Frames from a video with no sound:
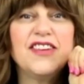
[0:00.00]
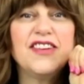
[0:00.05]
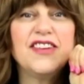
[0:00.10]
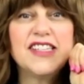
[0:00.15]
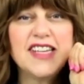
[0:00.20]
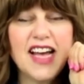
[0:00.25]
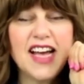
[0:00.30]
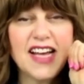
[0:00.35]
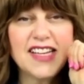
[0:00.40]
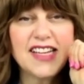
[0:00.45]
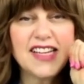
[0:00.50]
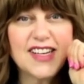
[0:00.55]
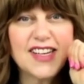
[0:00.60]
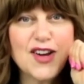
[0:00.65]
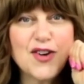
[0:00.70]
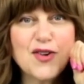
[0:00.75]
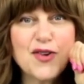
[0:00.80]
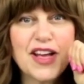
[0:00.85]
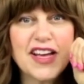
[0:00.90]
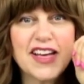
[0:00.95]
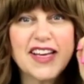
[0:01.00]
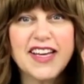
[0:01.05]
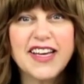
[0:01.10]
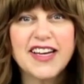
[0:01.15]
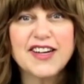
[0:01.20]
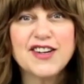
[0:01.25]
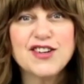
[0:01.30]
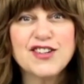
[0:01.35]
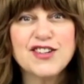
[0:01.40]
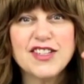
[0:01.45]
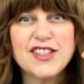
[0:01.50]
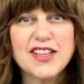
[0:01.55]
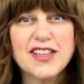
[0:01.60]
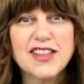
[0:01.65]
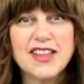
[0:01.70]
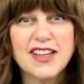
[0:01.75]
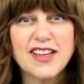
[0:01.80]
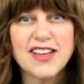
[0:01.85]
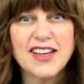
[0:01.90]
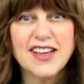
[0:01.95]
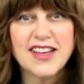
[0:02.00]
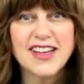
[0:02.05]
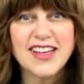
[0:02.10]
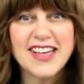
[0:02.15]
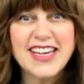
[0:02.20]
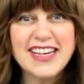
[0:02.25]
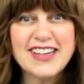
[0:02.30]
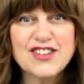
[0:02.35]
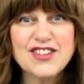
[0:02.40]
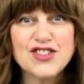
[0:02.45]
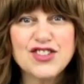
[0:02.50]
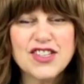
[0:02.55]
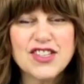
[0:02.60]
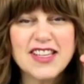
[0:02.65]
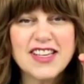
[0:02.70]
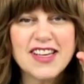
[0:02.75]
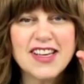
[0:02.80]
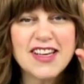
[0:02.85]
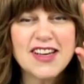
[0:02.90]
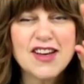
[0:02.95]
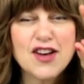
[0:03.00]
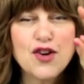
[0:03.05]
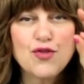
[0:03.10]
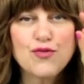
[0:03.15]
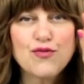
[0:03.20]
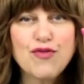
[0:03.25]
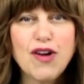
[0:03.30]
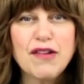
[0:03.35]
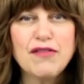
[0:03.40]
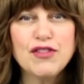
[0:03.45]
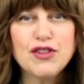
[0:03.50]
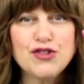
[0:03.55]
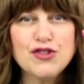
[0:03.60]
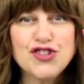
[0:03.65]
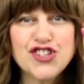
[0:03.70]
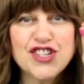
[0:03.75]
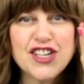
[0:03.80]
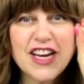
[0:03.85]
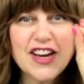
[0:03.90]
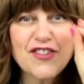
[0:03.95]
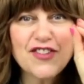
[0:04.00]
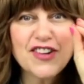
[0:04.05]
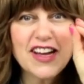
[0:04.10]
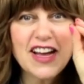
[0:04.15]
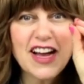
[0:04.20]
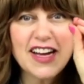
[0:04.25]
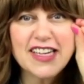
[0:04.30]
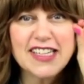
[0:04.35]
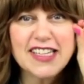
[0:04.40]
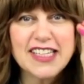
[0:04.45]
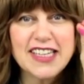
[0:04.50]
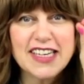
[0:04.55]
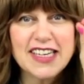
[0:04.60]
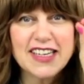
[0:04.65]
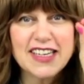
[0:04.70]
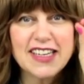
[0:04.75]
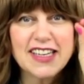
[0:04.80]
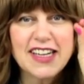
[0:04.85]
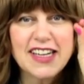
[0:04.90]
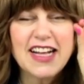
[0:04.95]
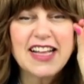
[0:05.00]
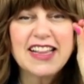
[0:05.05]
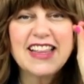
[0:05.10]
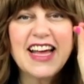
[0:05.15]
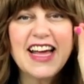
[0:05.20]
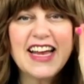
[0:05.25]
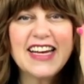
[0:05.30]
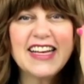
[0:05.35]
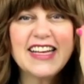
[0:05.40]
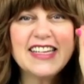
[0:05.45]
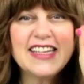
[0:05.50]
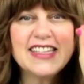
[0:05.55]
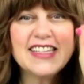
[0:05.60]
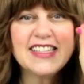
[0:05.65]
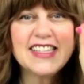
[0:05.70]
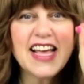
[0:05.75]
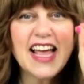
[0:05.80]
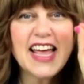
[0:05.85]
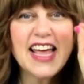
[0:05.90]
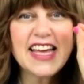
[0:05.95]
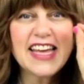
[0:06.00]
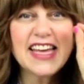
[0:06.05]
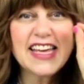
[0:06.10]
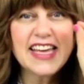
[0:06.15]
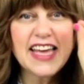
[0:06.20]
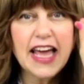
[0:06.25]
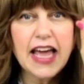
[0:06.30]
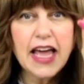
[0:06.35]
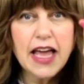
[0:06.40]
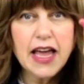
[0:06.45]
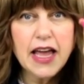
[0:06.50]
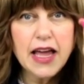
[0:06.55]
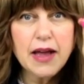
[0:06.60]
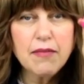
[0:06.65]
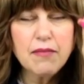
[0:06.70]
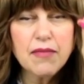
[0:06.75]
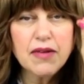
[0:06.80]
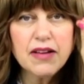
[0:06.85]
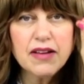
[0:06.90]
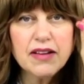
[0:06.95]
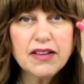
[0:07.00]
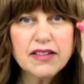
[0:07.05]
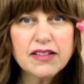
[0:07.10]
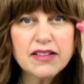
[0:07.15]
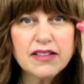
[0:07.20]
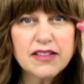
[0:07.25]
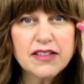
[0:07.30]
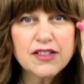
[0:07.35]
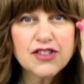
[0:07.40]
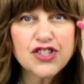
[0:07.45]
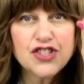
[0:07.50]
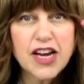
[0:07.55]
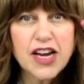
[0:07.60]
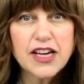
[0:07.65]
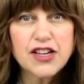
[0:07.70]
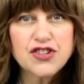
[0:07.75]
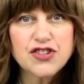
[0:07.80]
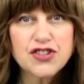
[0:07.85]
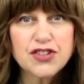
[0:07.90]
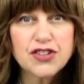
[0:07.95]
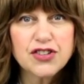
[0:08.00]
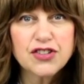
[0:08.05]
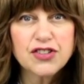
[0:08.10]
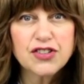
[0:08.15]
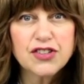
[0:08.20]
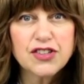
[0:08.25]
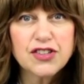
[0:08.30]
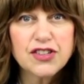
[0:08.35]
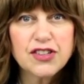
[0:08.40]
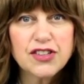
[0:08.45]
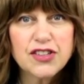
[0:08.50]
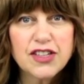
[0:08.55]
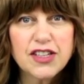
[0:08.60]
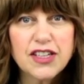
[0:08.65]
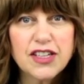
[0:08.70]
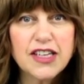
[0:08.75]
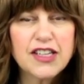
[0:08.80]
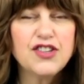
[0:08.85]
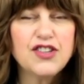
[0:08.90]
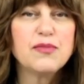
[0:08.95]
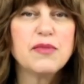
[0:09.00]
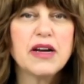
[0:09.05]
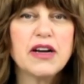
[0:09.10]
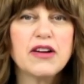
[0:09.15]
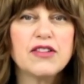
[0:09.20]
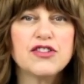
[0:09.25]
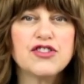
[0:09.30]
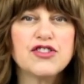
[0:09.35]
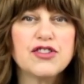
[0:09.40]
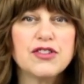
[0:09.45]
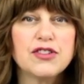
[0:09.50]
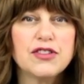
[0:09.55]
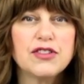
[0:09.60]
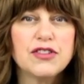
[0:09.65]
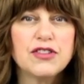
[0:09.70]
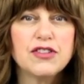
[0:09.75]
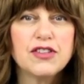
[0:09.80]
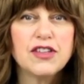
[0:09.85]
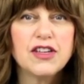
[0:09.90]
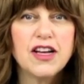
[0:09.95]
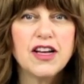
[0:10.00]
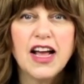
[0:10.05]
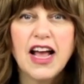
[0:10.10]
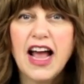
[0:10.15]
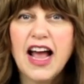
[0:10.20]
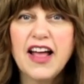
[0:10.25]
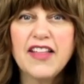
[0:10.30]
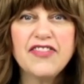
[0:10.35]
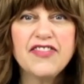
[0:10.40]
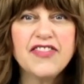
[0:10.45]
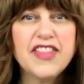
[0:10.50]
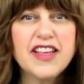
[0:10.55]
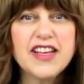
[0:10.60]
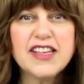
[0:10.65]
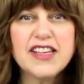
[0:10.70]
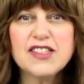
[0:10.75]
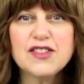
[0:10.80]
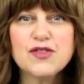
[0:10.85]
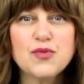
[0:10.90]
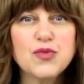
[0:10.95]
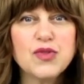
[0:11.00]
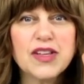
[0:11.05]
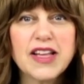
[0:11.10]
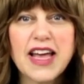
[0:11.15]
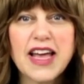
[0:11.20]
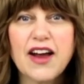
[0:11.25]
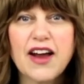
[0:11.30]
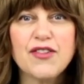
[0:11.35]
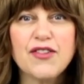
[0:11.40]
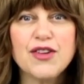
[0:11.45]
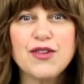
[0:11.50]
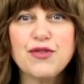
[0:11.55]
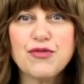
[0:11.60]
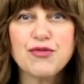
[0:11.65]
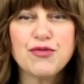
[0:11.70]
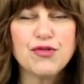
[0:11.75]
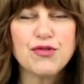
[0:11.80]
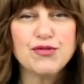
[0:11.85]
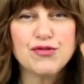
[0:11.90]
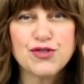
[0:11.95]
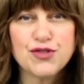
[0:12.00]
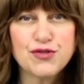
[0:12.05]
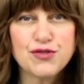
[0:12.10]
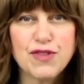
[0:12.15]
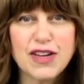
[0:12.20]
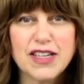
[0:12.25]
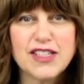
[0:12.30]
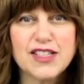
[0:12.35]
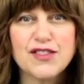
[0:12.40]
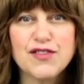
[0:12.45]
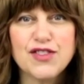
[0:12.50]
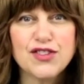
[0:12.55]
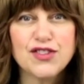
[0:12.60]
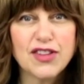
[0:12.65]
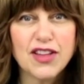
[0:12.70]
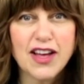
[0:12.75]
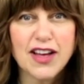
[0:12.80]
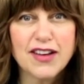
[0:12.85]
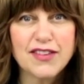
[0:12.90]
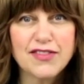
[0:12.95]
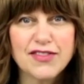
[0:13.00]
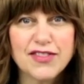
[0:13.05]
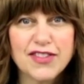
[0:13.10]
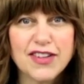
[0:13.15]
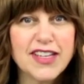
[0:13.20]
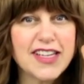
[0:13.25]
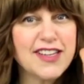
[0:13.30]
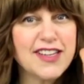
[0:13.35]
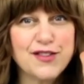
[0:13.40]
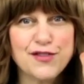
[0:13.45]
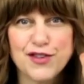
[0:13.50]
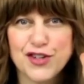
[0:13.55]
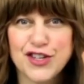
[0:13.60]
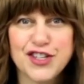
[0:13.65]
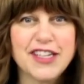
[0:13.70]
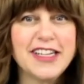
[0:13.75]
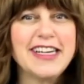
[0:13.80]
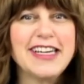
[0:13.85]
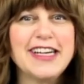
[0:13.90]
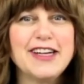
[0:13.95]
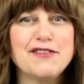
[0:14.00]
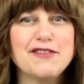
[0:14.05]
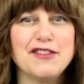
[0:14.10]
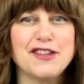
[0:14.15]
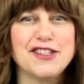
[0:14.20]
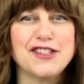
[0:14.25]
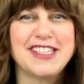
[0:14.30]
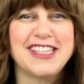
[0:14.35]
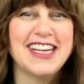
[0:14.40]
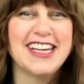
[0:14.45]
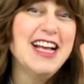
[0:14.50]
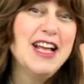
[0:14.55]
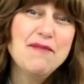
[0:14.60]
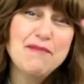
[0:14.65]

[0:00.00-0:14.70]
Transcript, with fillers: Fantastic. Okay, here's the here's the revolutionary idea that is a game changer in your marriage. And this will carry you through to the rest of your life. You heard it here first.